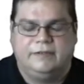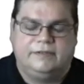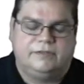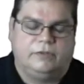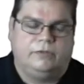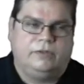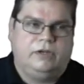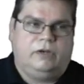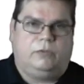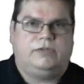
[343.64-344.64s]
So
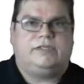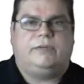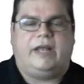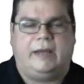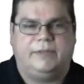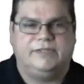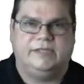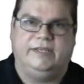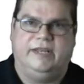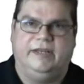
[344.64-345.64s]
we'll see what happens
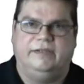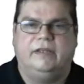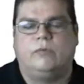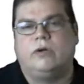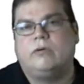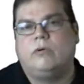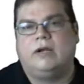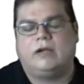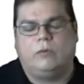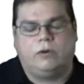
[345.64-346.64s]
in the end. And real
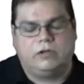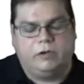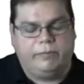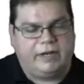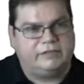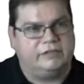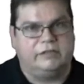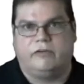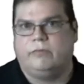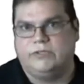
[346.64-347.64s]
quick, I want to go back to the
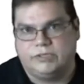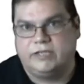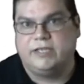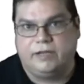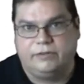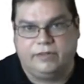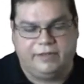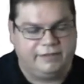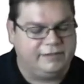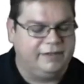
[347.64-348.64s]
government shutdown
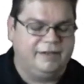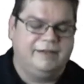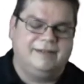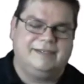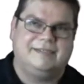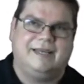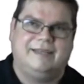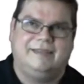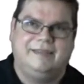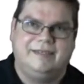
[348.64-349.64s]
thing, is
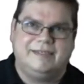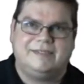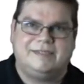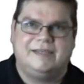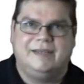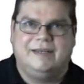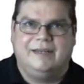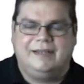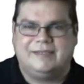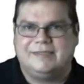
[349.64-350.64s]
that this
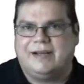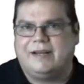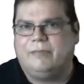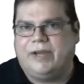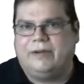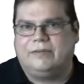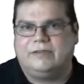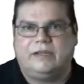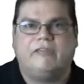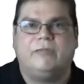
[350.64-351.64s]
is not
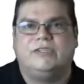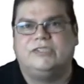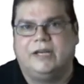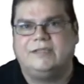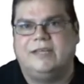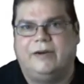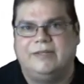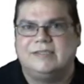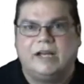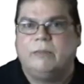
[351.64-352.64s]
about, the government shutdown
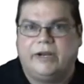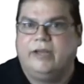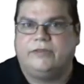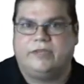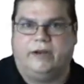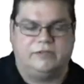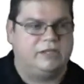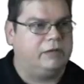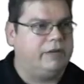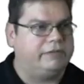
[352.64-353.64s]
is not about healthcare. It's
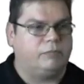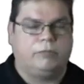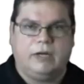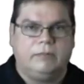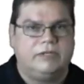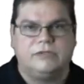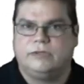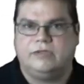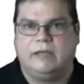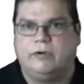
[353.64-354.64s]
not about the Republicans
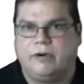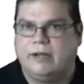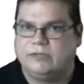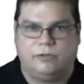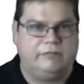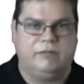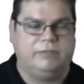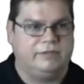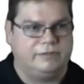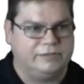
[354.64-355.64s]
or the Democrats or even the
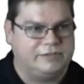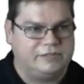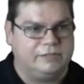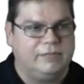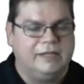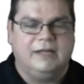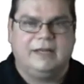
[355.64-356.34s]
political system.